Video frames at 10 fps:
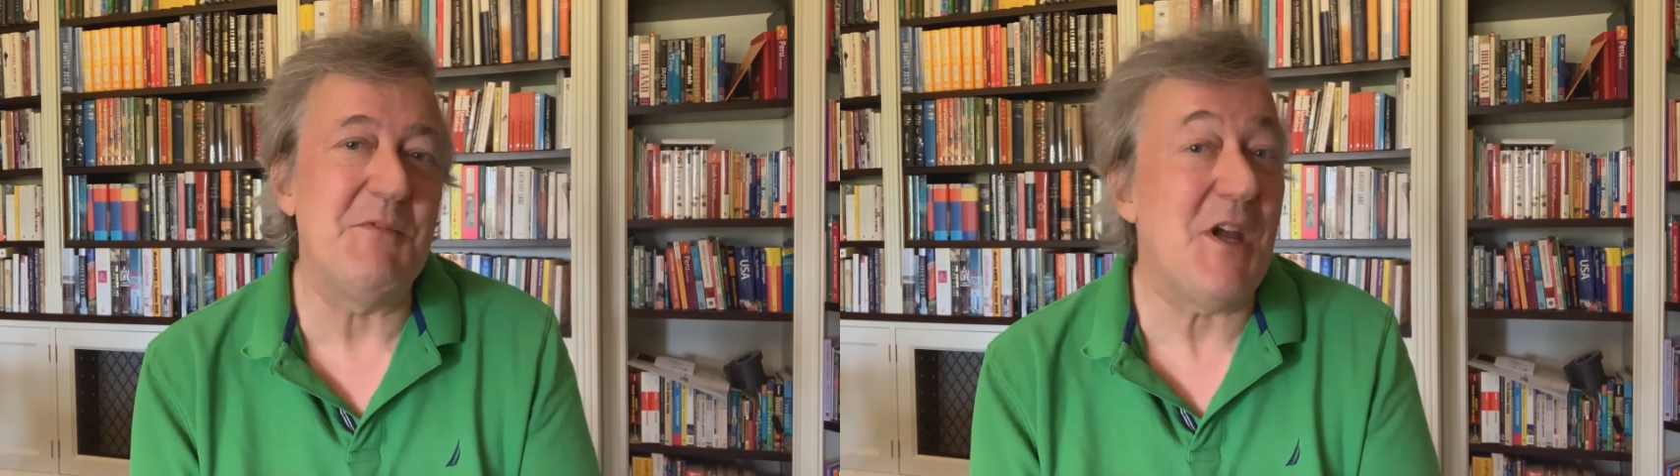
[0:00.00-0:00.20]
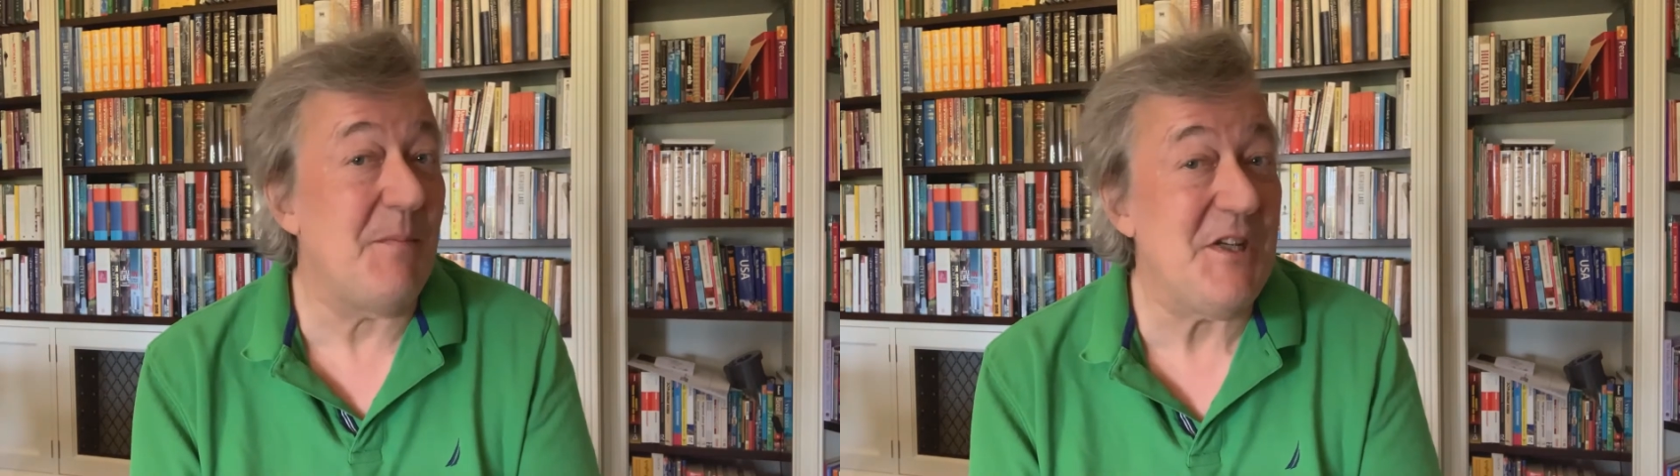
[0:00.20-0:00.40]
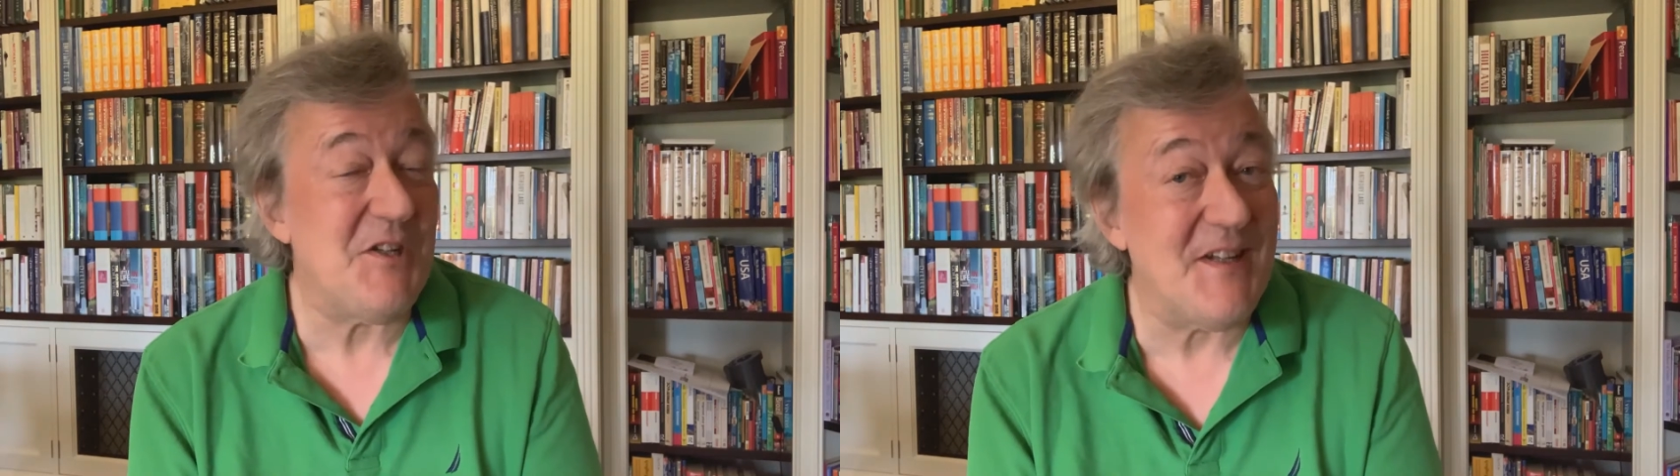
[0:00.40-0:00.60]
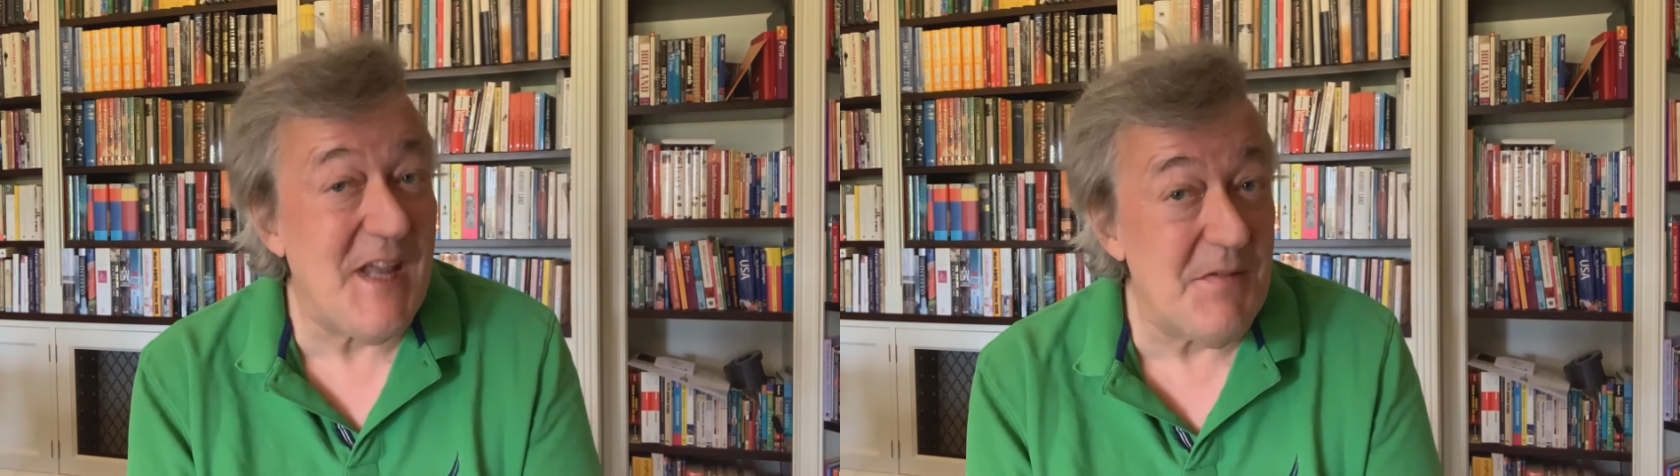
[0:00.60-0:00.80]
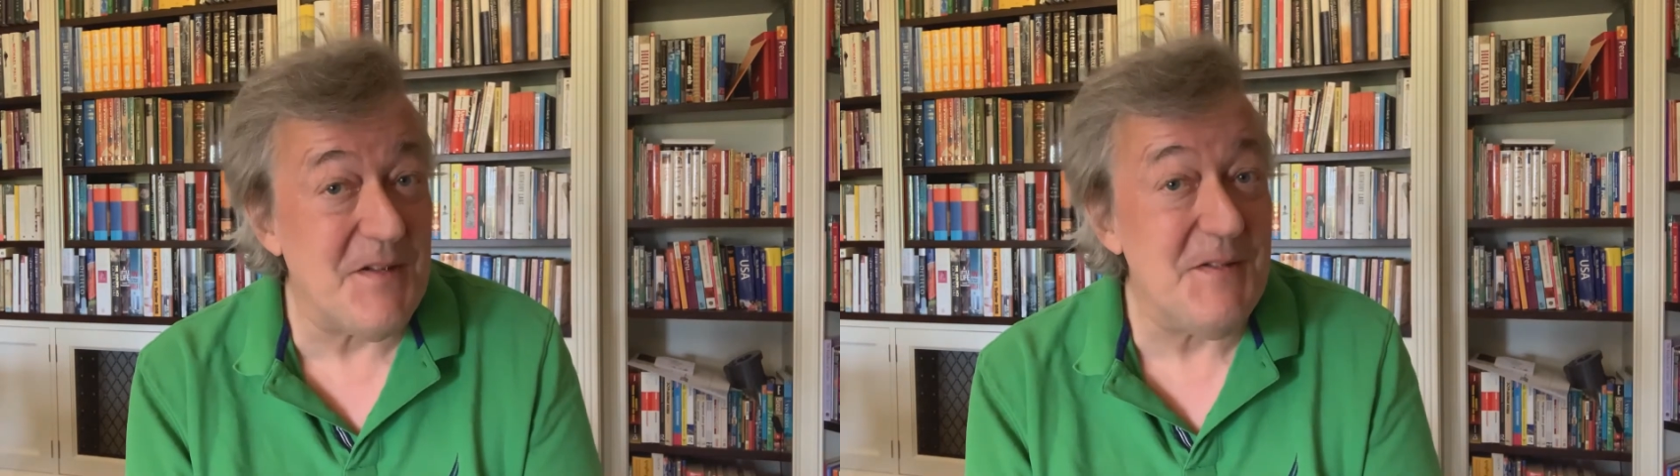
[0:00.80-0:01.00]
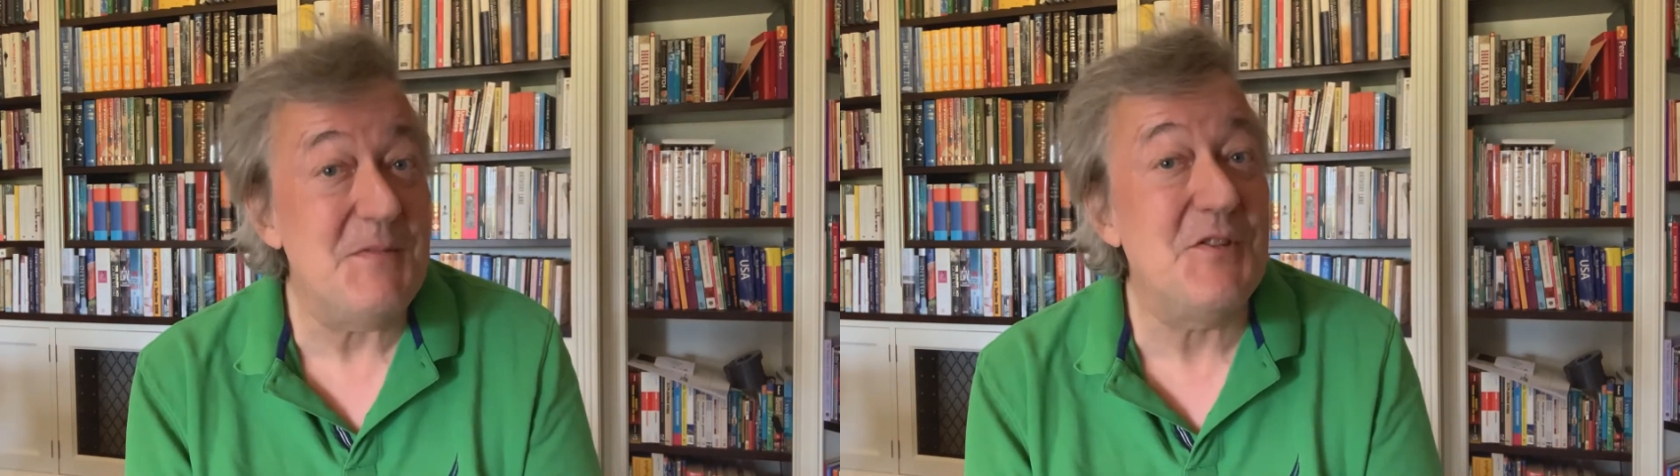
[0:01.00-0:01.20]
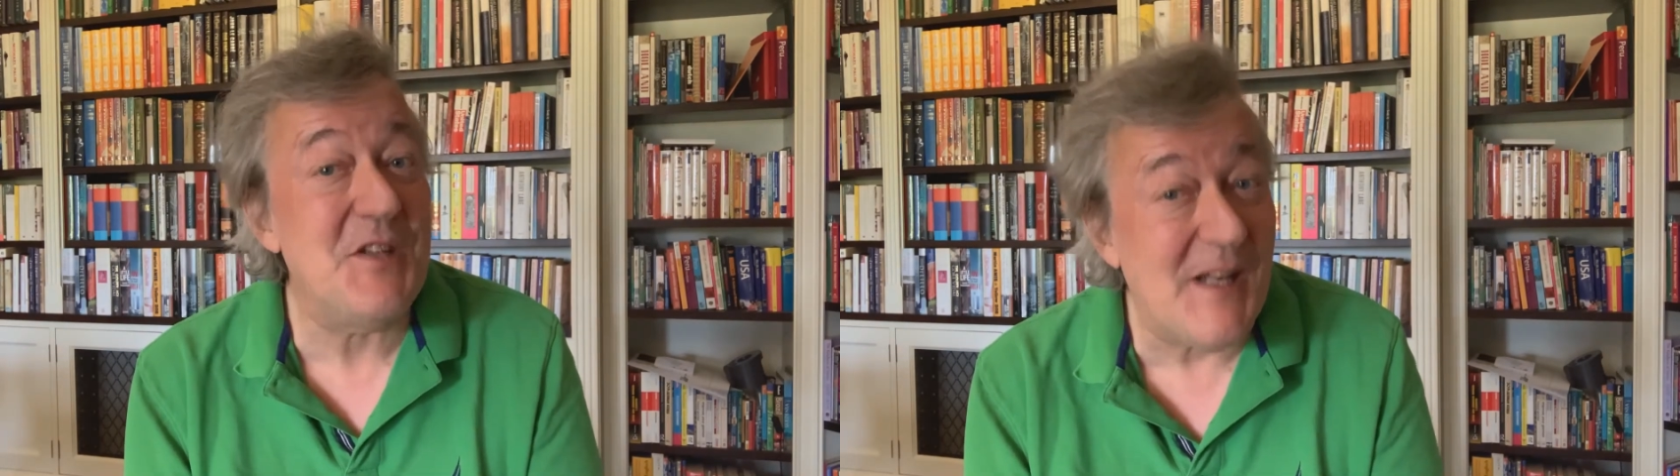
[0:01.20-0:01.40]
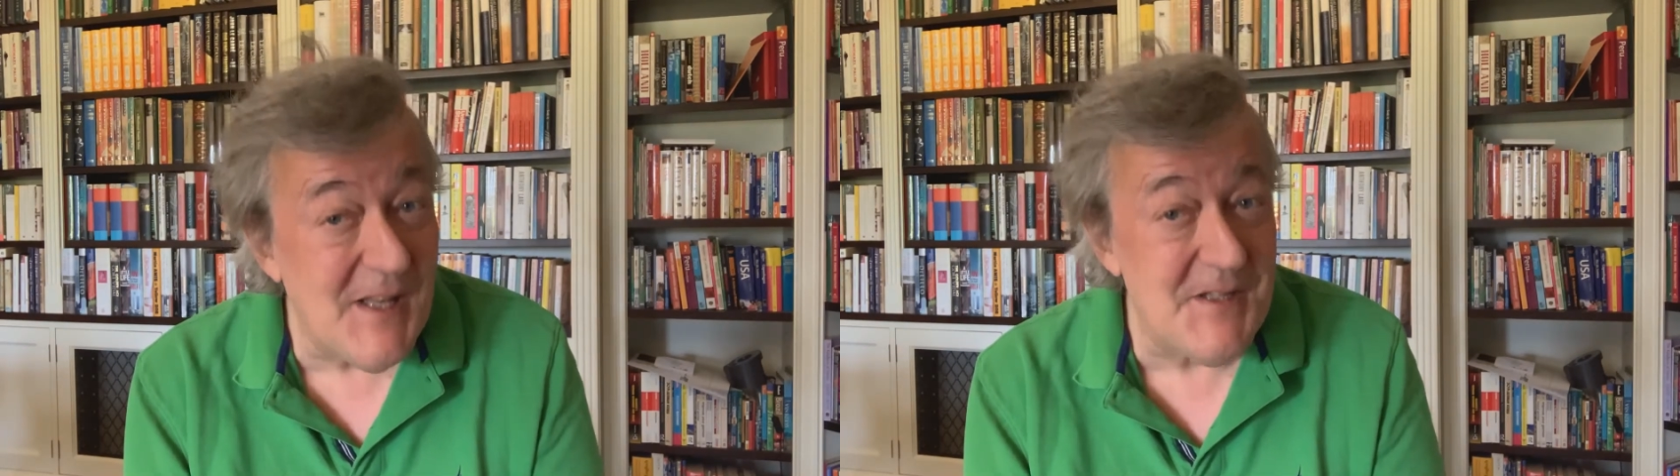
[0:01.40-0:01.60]
coming together
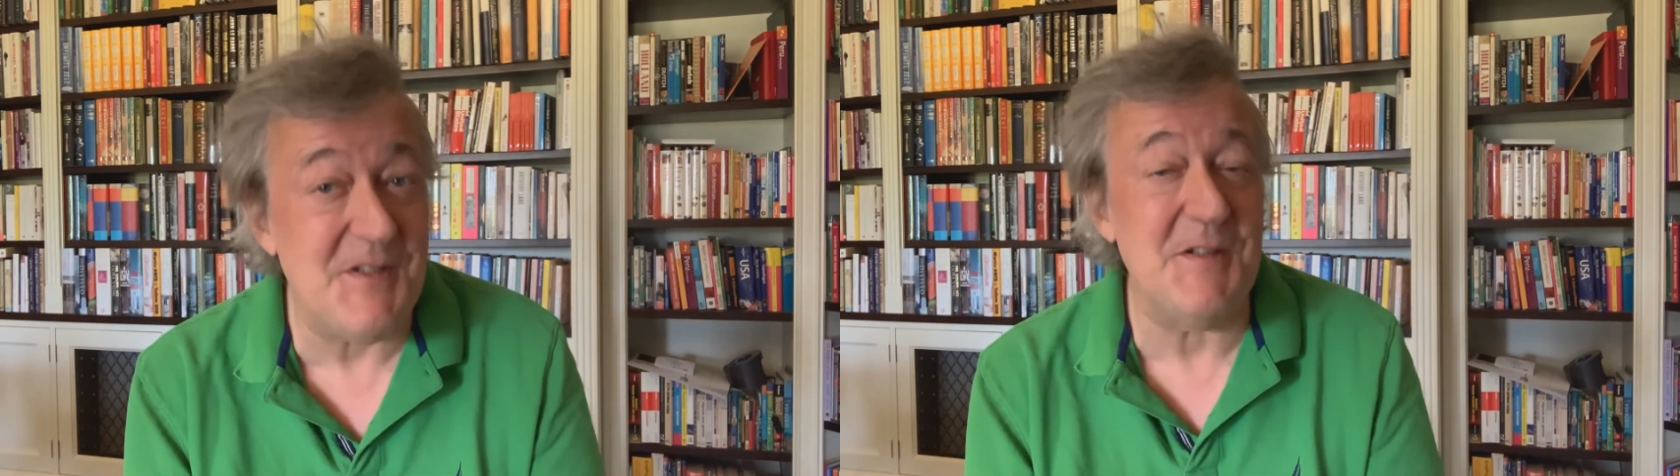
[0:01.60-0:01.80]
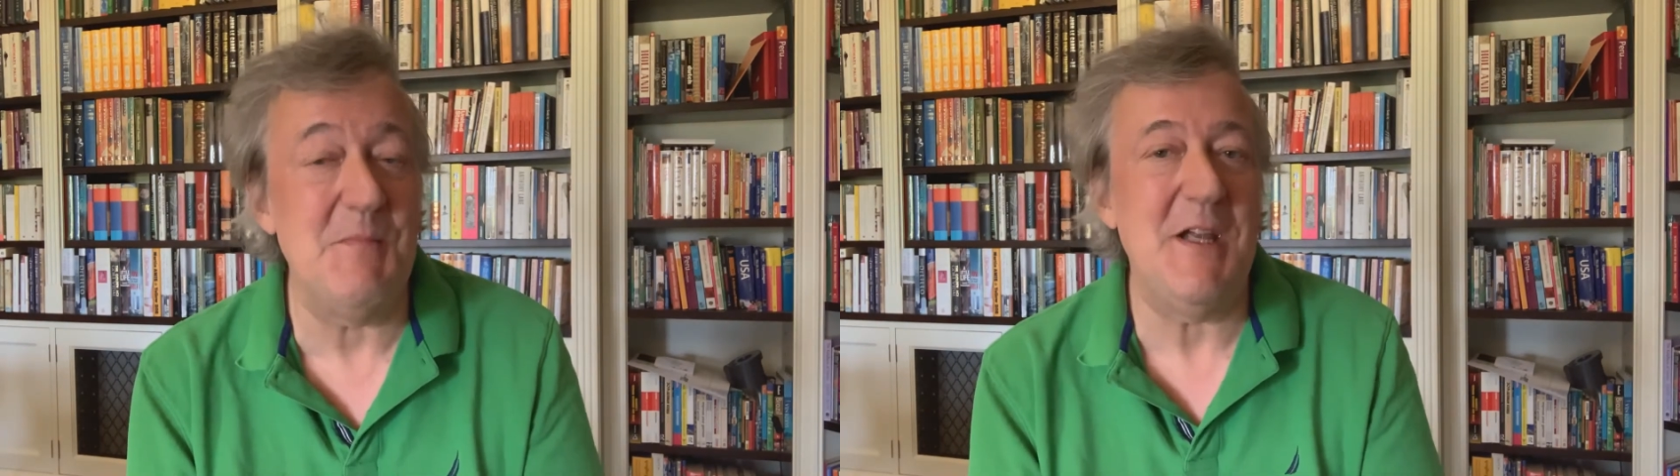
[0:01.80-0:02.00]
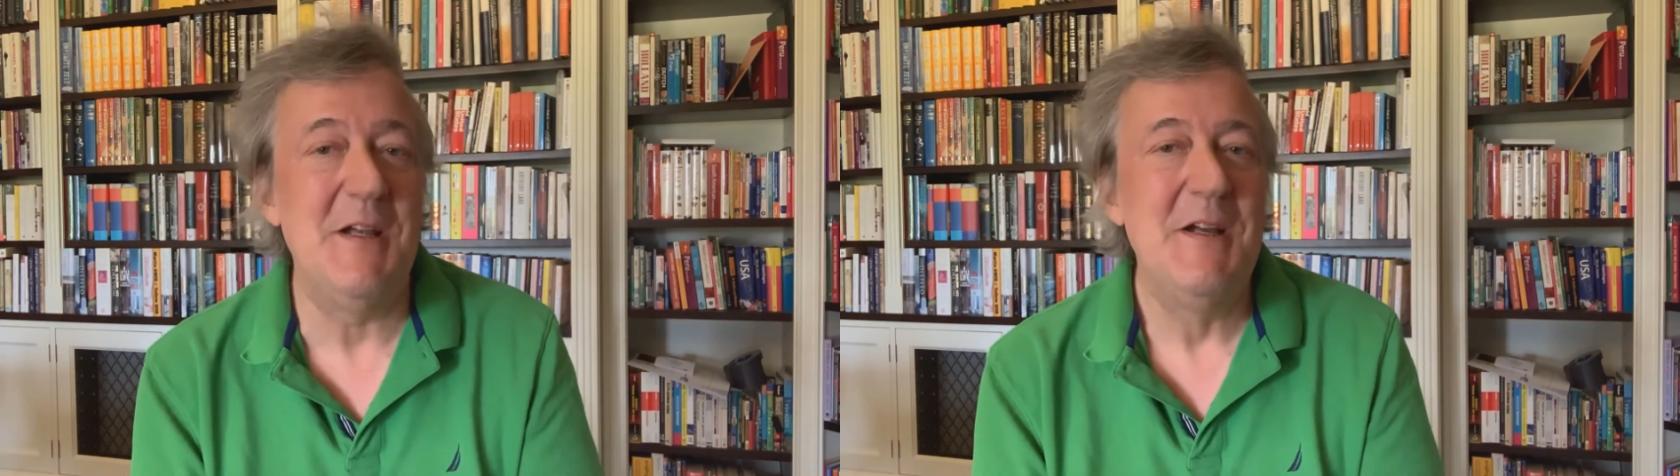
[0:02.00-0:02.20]
delighted me.